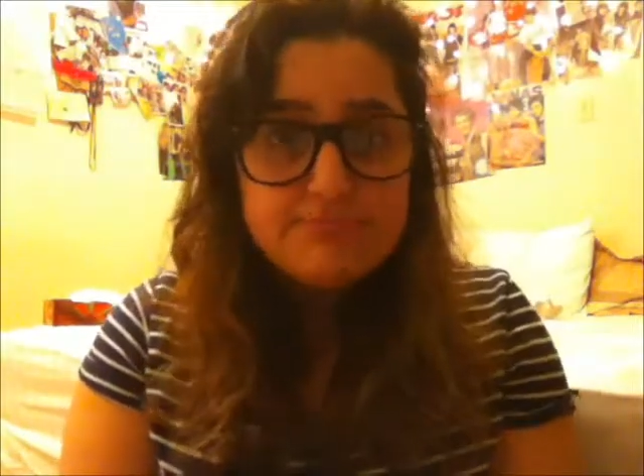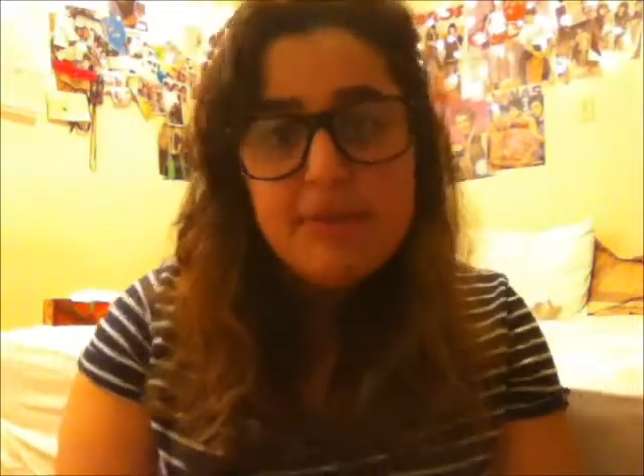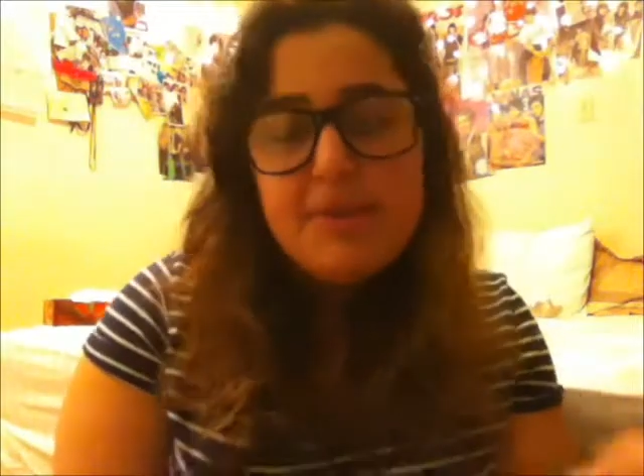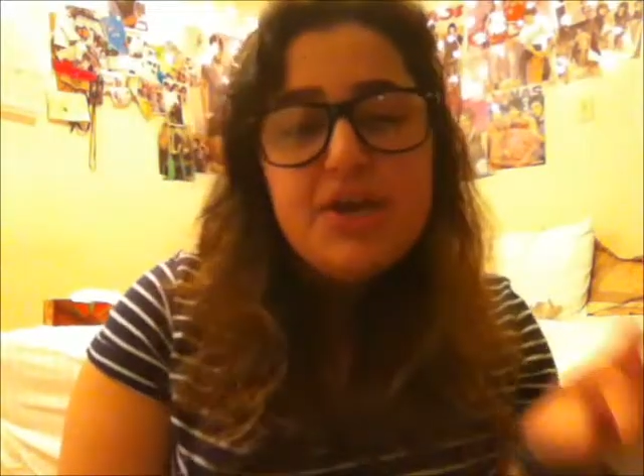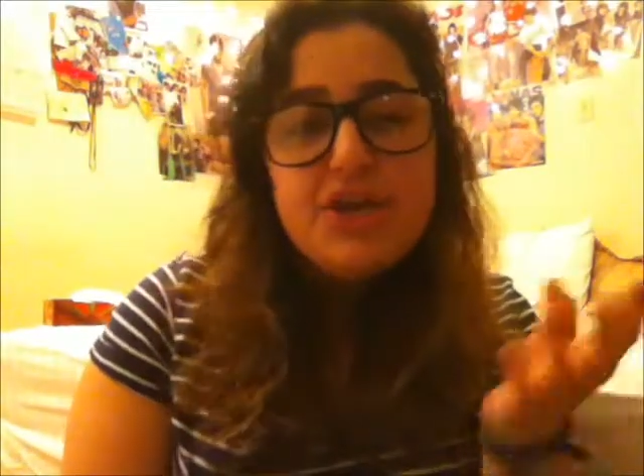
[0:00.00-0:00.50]

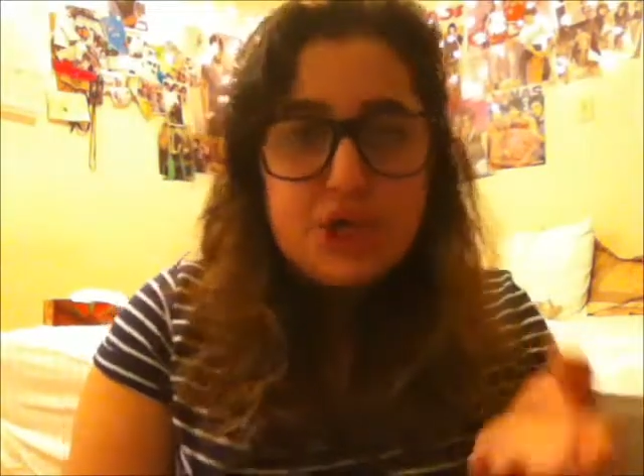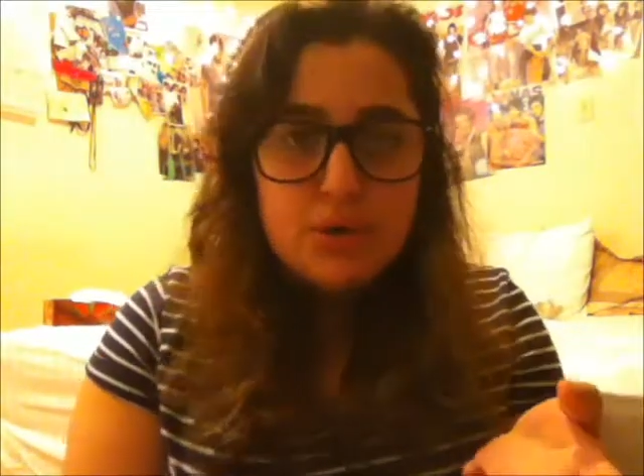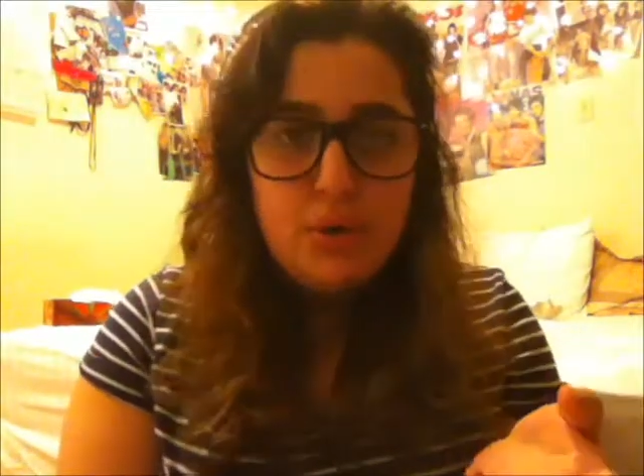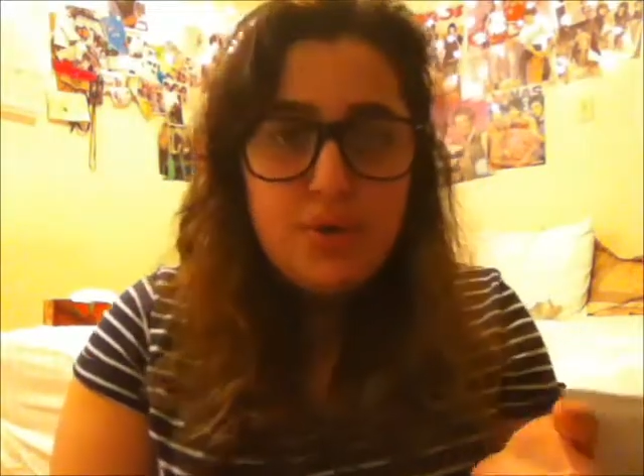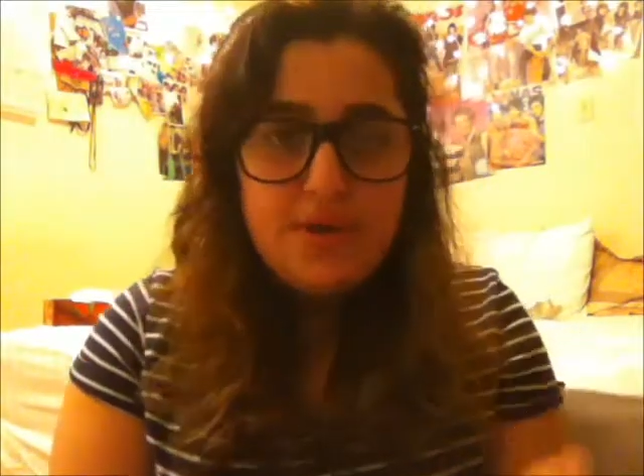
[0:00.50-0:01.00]
maybe a year
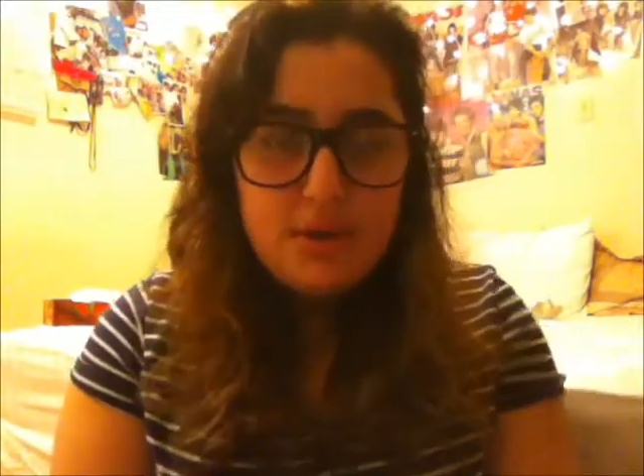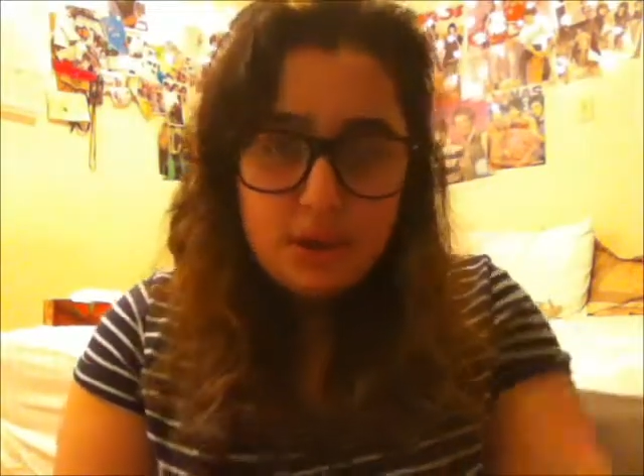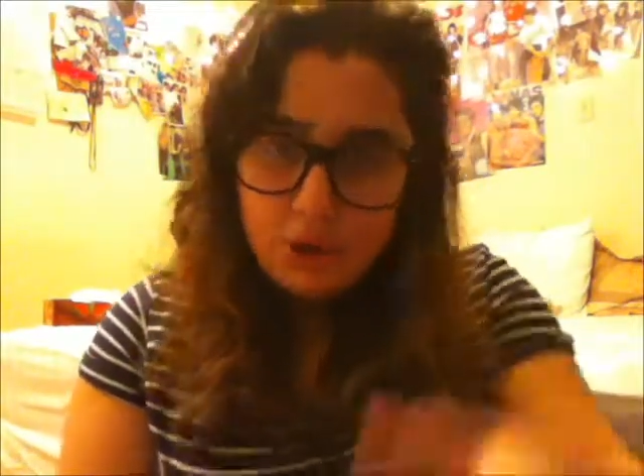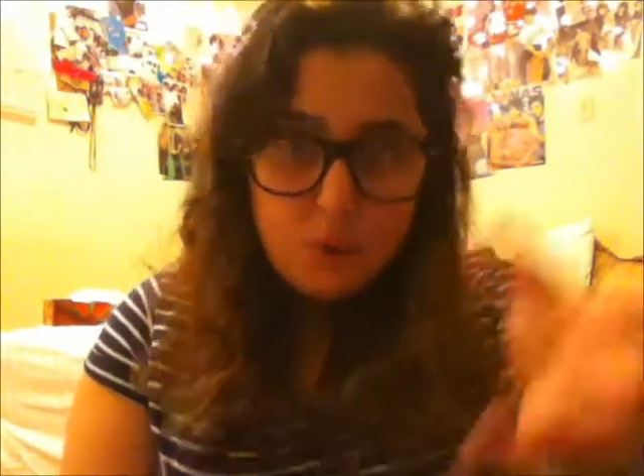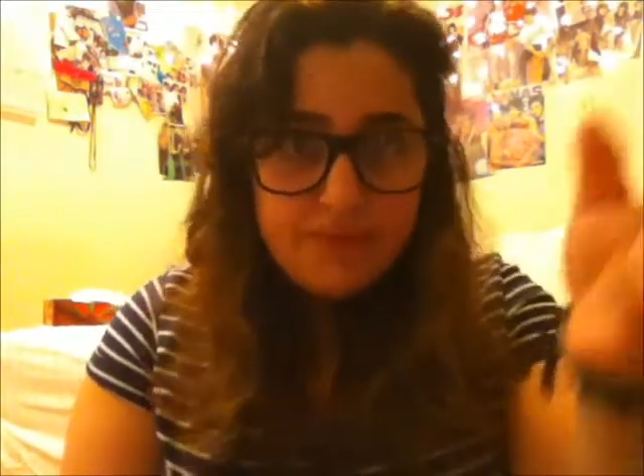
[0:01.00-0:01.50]
older than you,
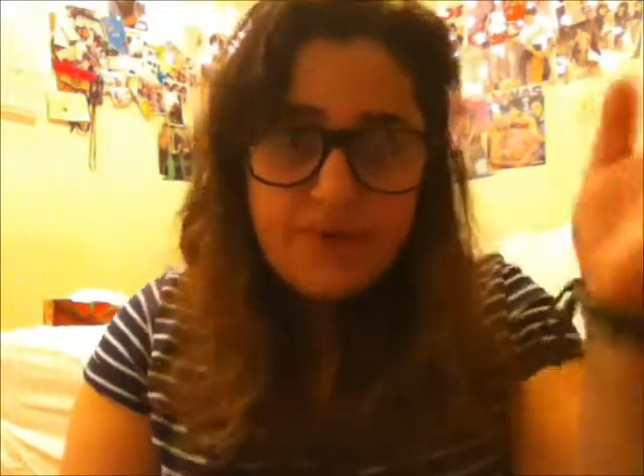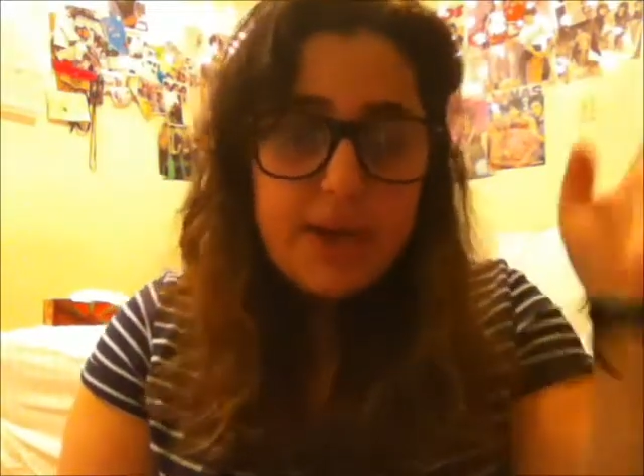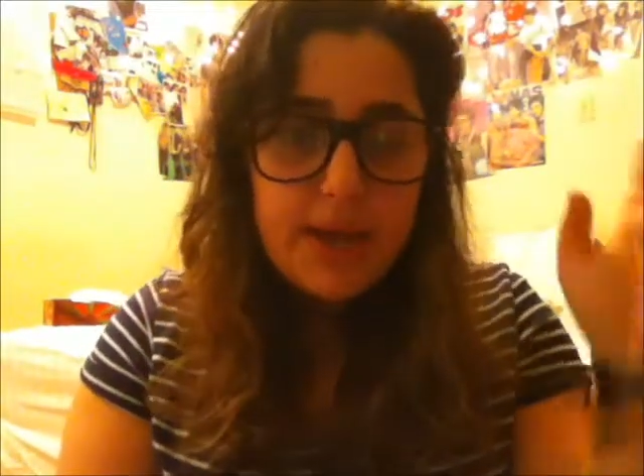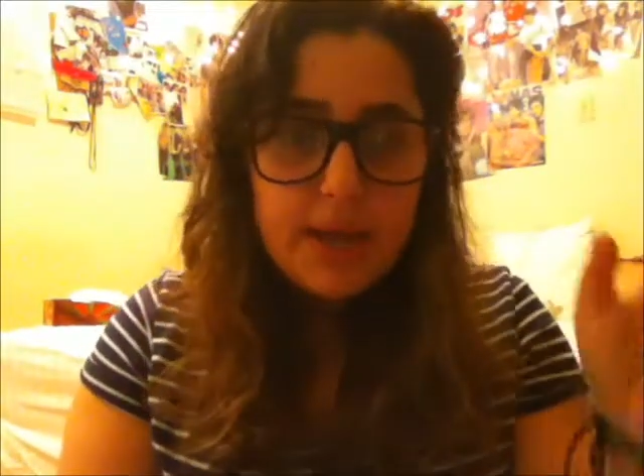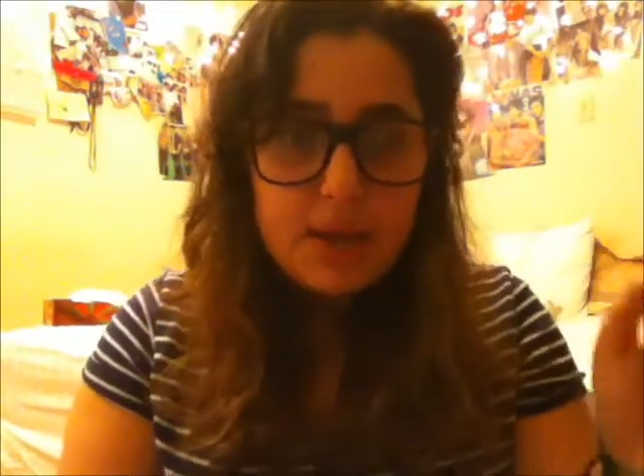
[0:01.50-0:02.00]
then go the fuck ahead.